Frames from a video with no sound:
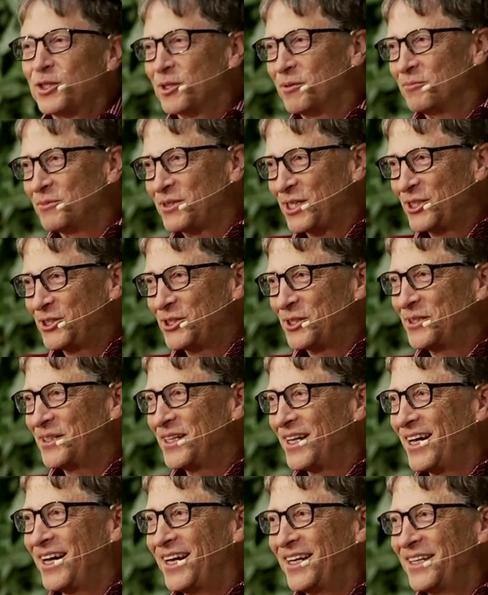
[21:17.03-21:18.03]

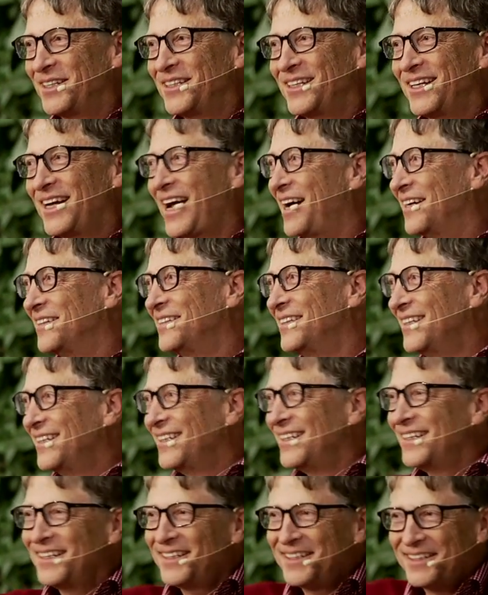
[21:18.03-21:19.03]
circumcision. Yeah.
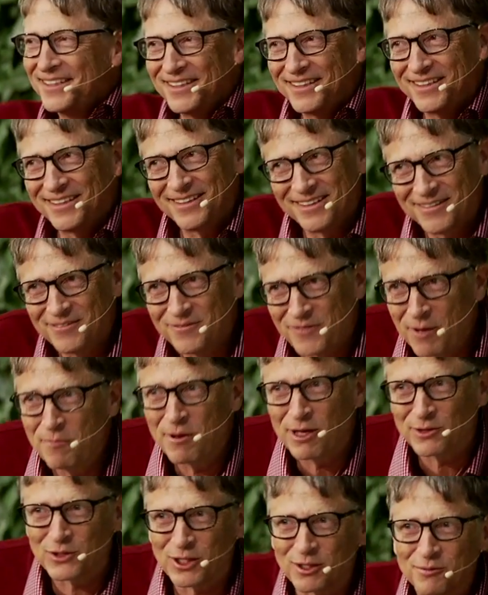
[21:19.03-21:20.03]

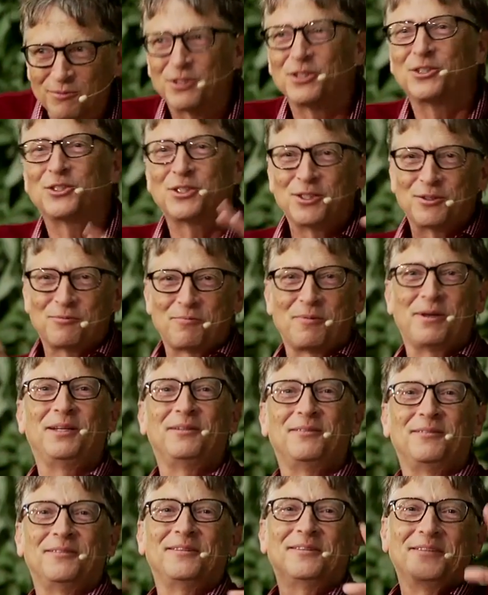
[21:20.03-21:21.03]
Female circumcision is
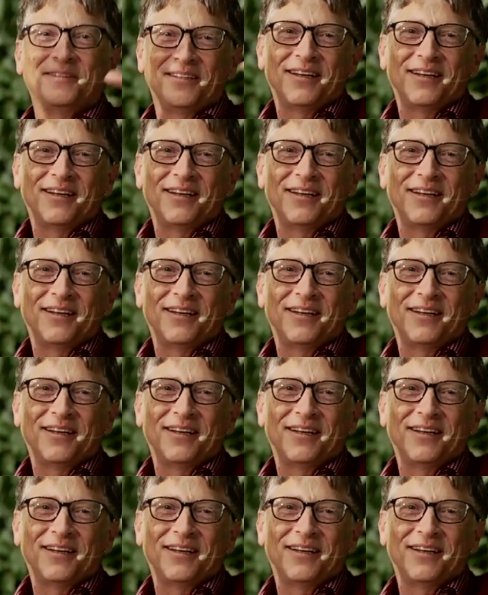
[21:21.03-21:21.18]
being...